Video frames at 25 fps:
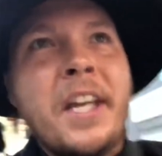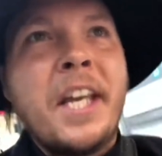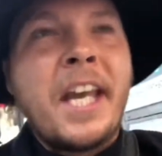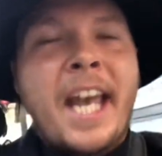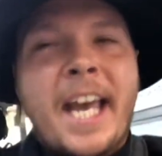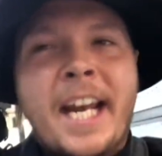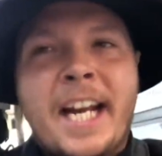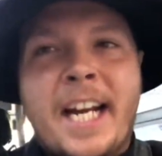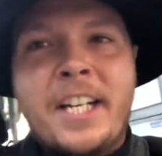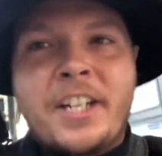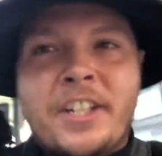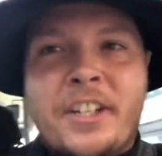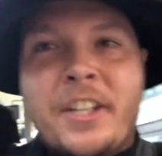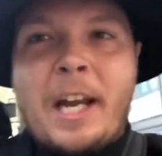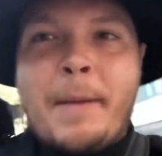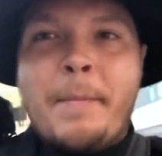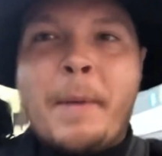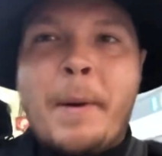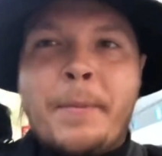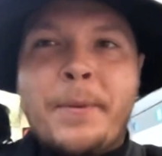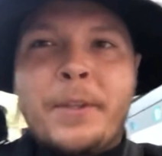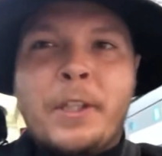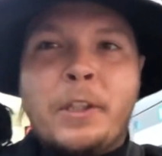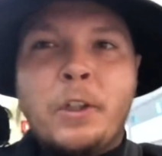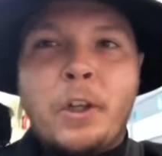And I just, I
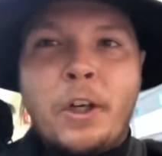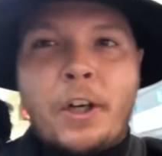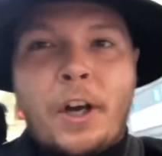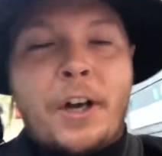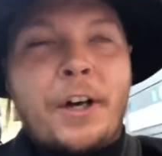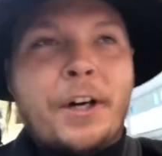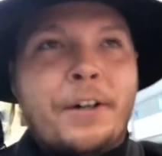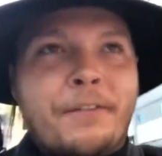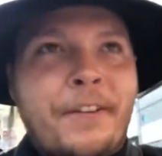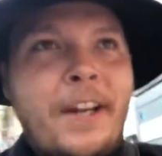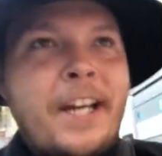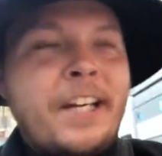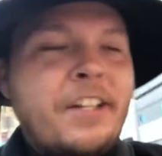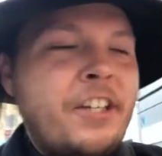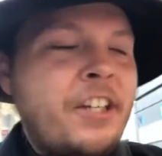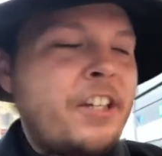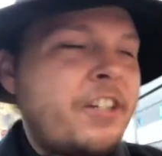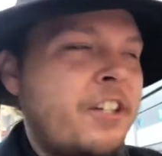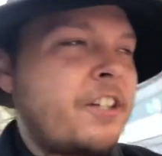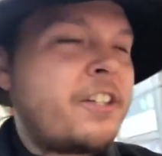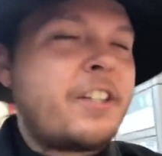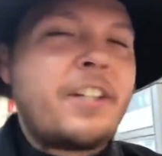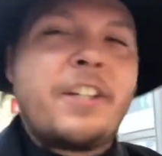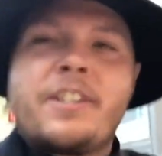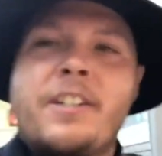remember the look on her face. She
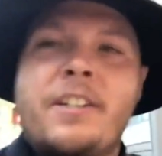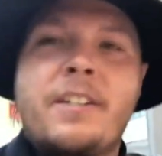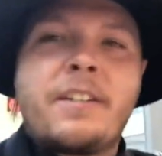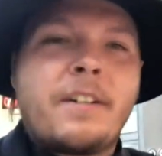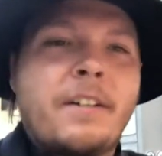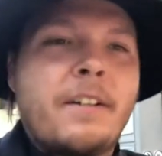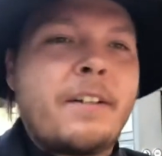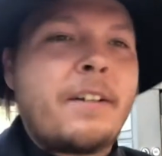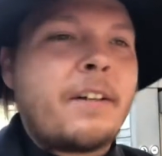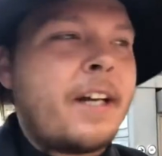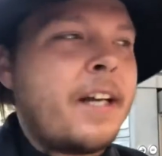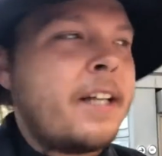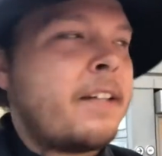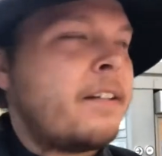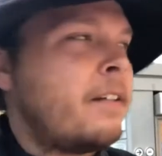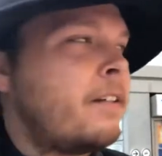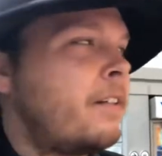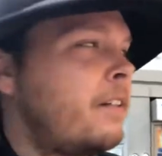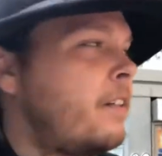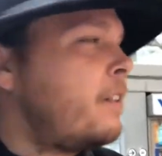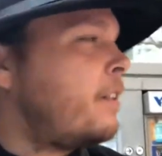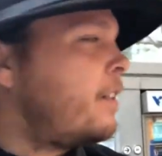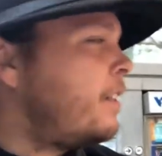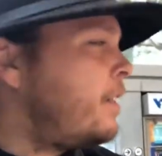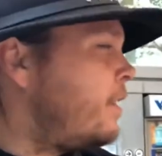just, she just turns her head and
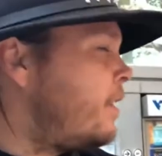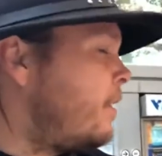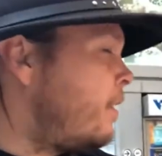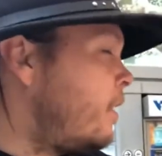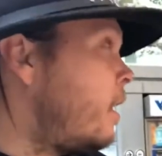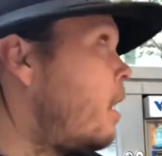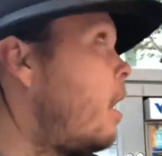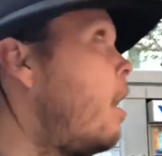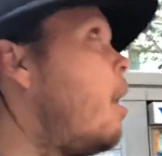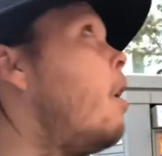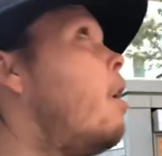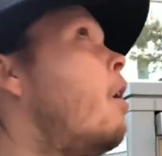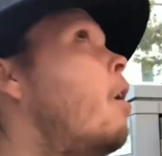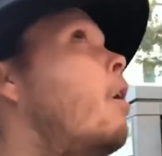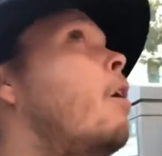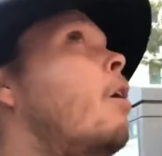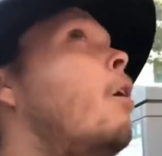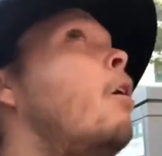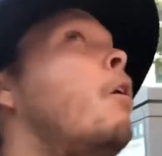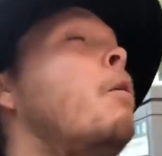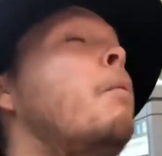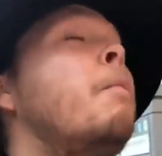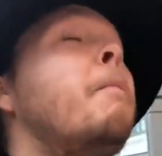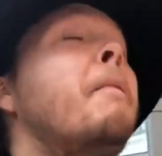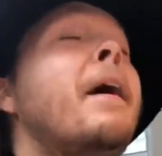she's like,
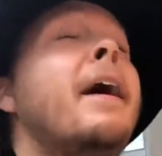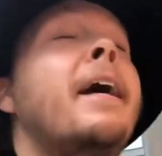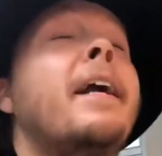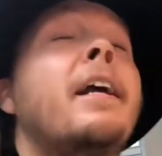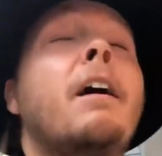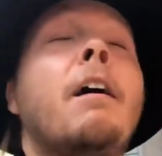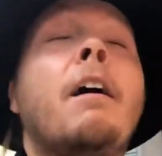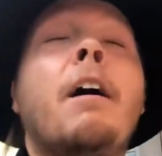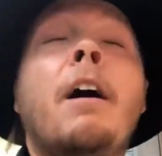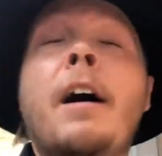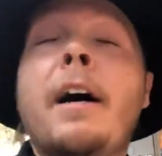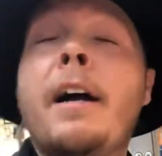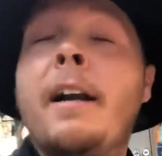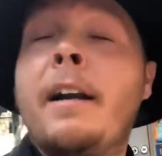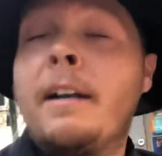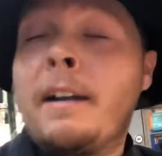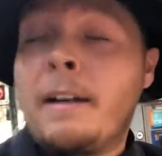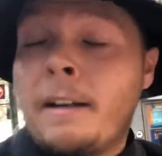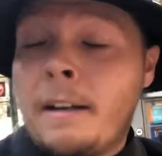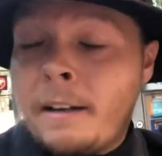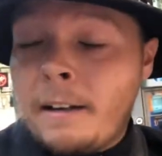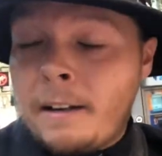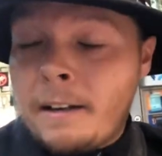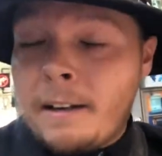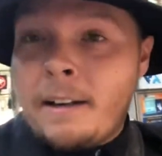oh my God.
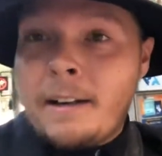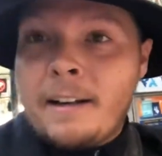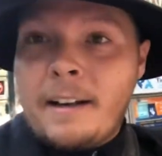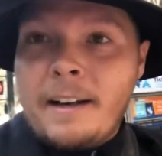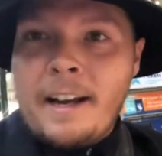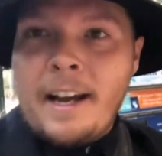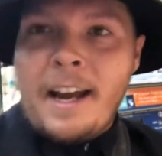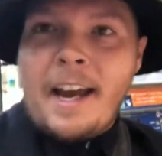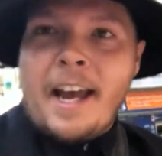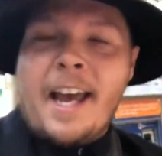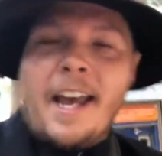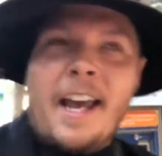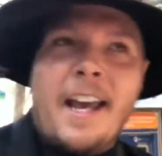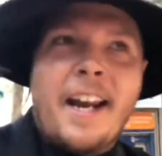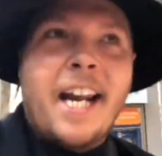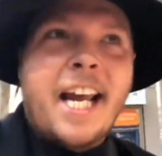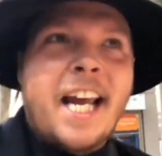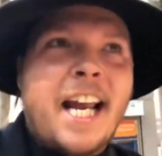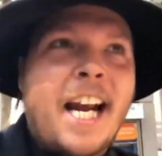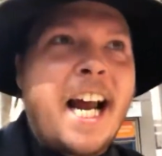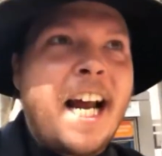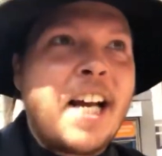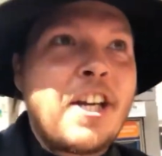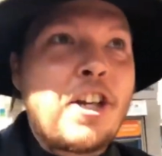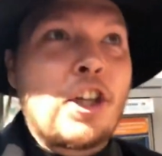And,
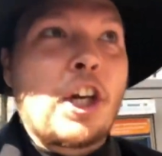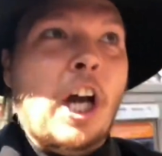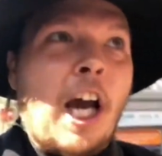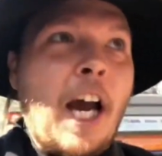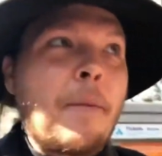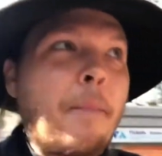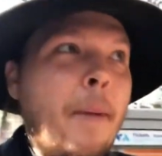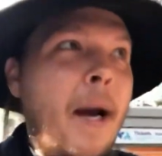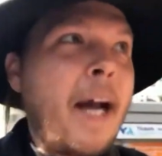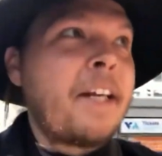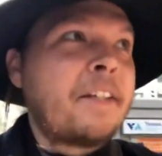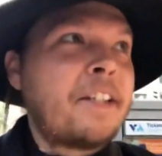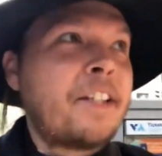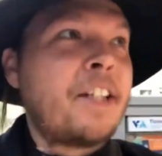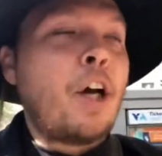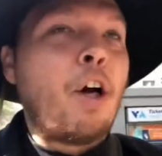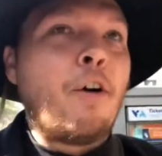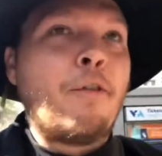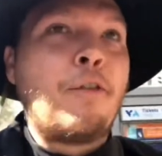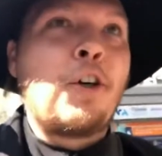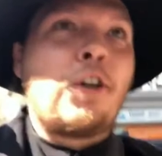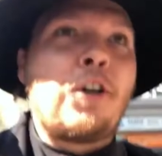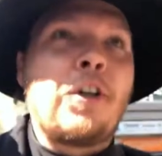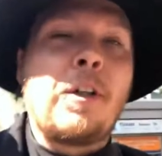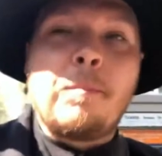and I just, I
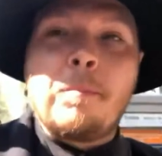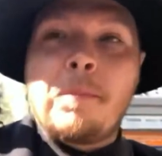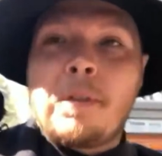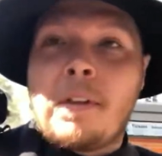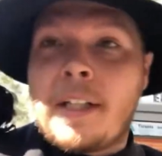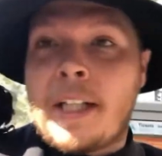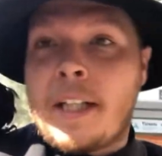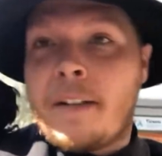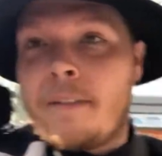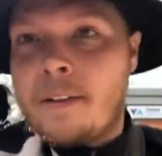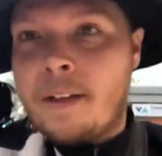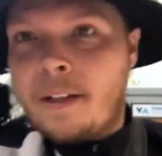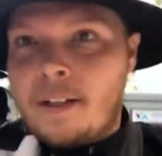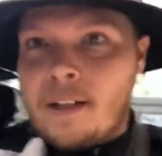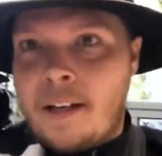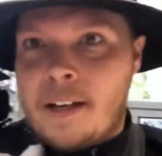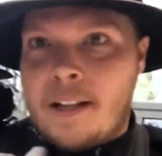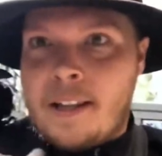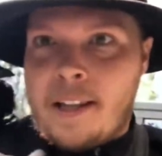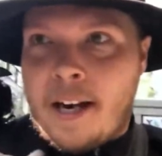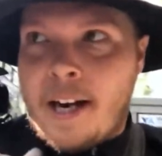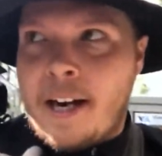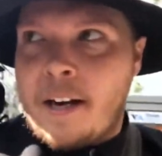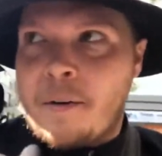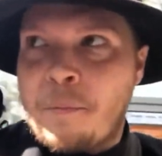myself couldn't believe that,
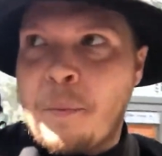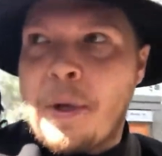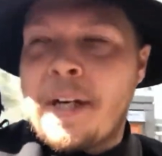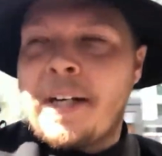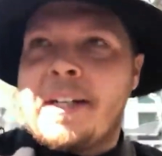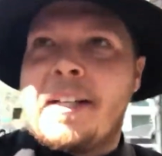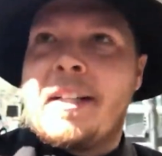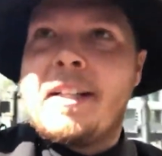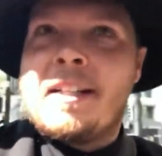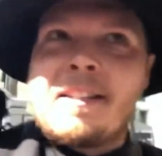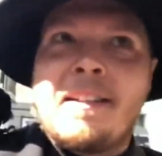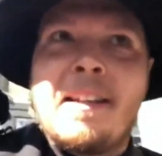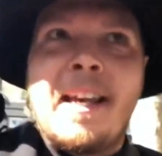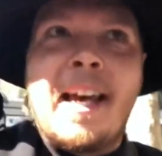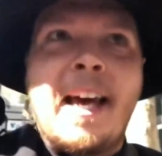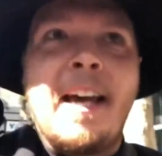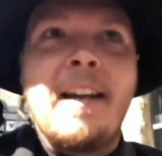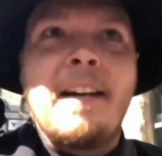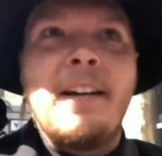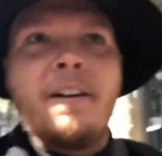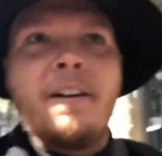that I'd witnessed that